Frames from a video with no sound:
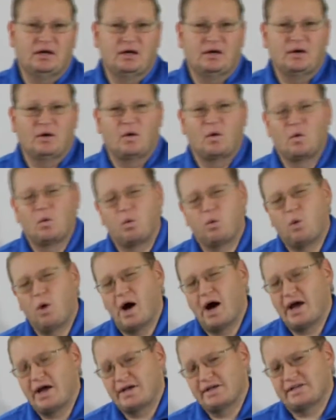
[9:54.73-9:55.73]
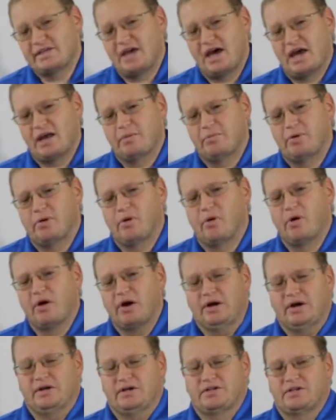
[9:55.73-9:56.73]
Why is that
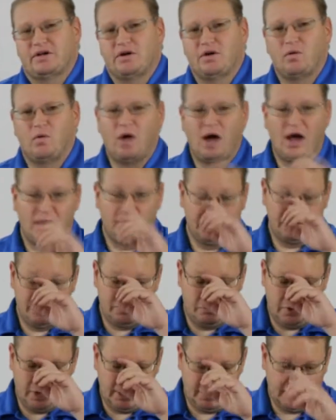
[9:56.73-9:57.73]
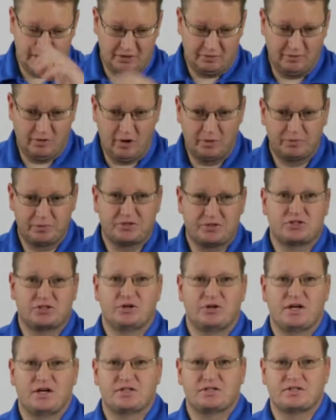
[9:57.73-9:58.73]
important? Why would you want to get a rope that
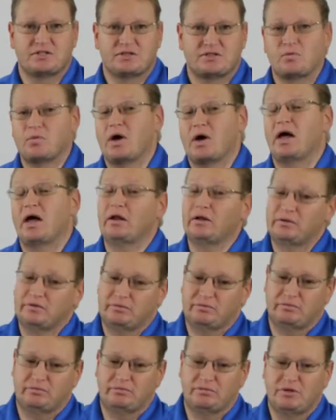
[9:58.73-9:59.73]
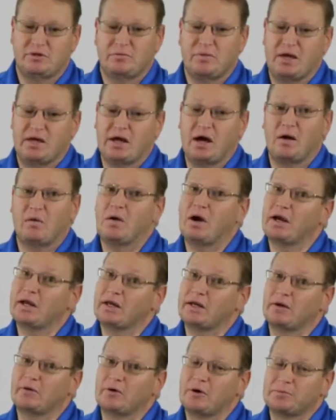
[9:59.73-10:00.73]
stretches? Well, you may not want to
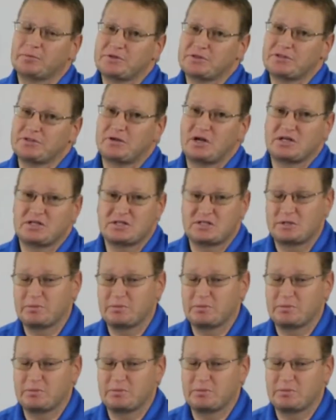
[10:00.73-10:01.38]
get a rope that stretches.